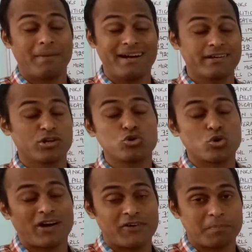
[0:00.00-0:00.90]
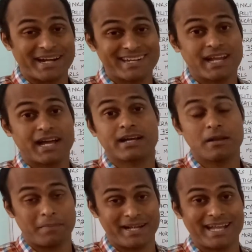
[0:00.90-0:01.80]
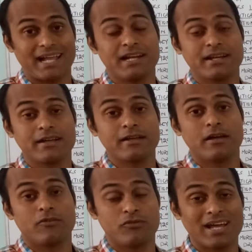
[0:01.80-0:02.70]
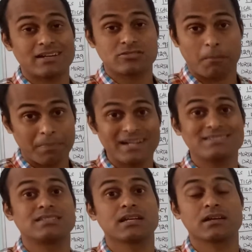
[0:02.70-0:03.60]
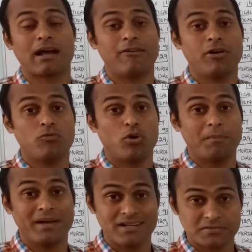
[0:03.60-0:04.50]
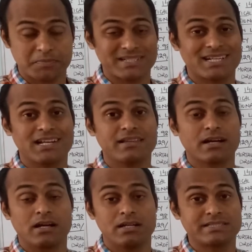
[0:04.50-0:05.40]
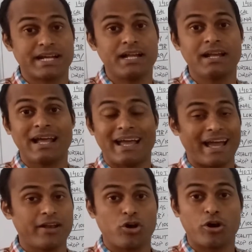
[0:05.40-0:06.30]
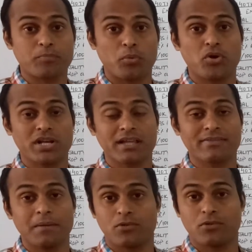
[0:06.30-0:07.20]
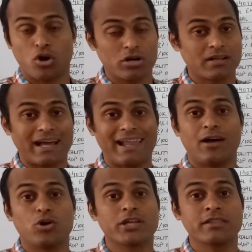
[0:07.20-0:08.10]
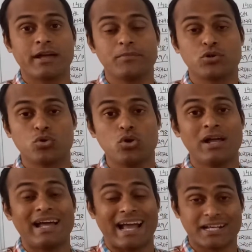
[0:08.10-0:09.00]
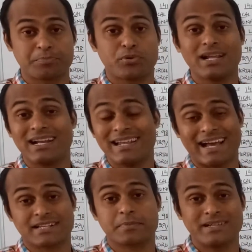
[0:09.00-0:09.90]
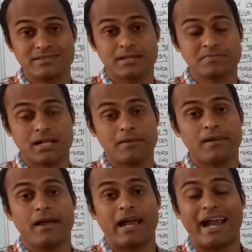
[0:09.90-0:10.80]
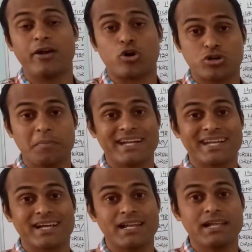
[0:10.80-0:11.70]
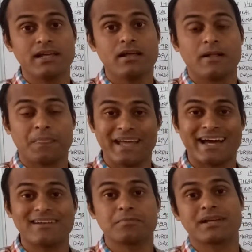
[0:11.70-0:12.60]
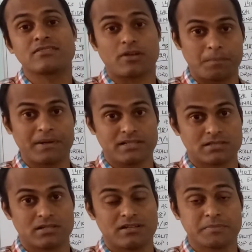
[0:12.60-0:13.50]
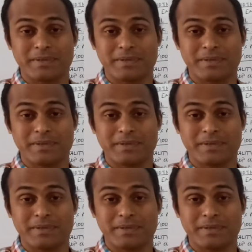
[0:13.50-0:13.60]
But due to our patriarchal mentality, we are suppressing our women, especially the girl child, and not promoting them, not allowing them to freely express themselves, and automatically they are being suppressed.